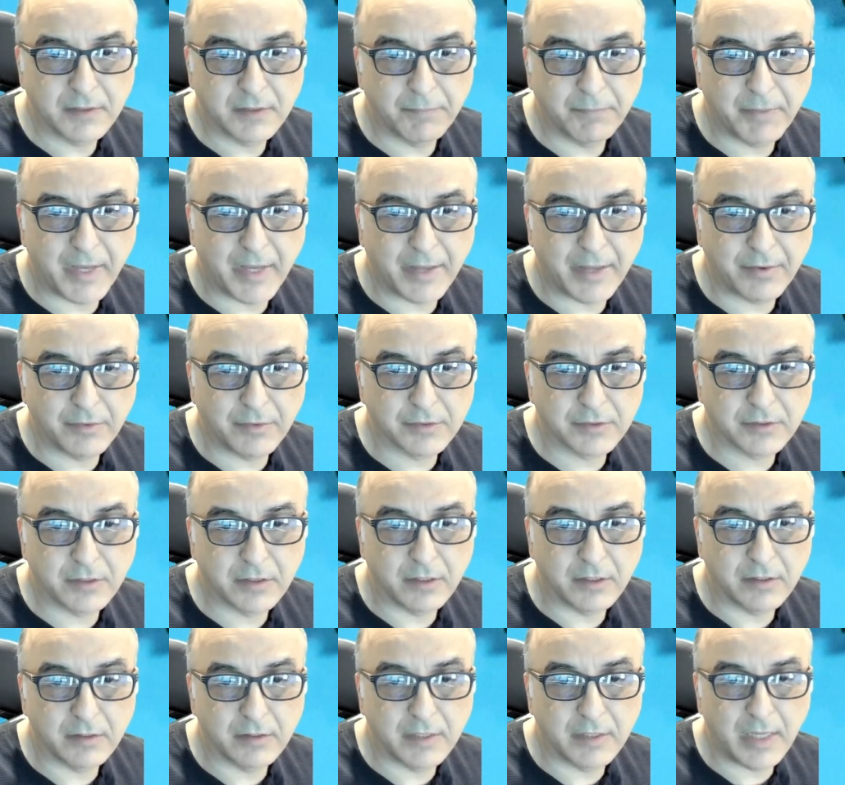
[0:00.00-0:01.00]
paddles
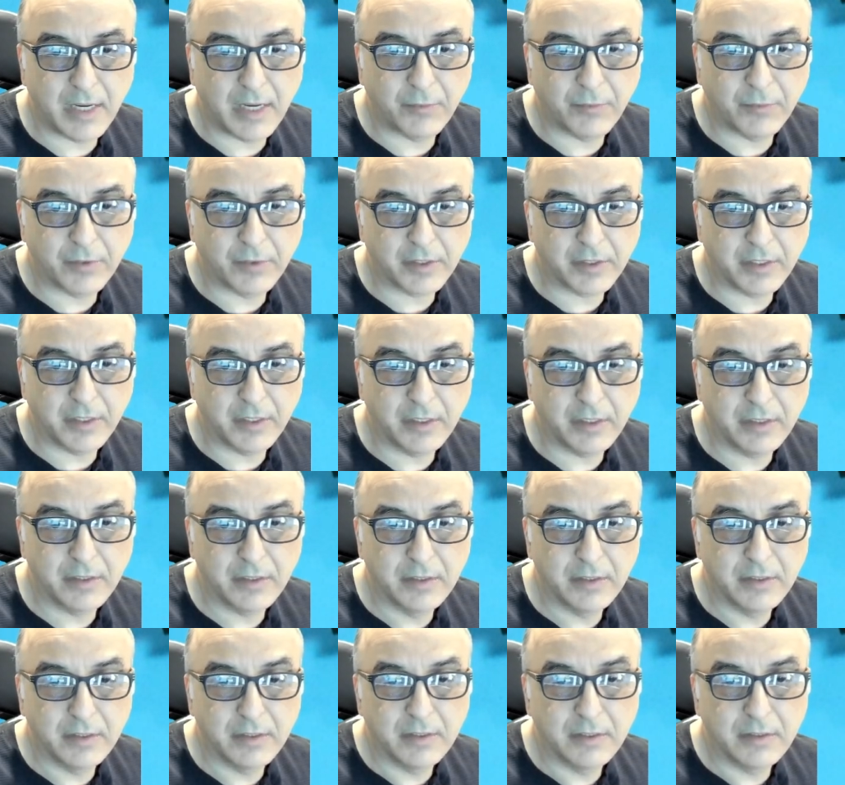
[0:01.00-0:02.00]
are now working.
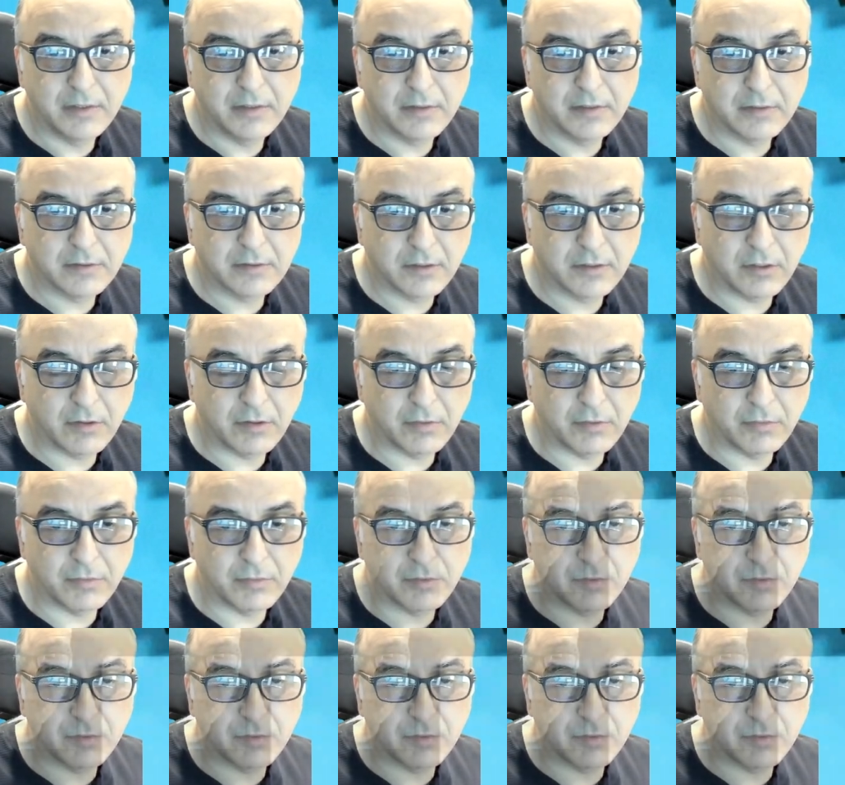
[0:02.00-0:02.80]
So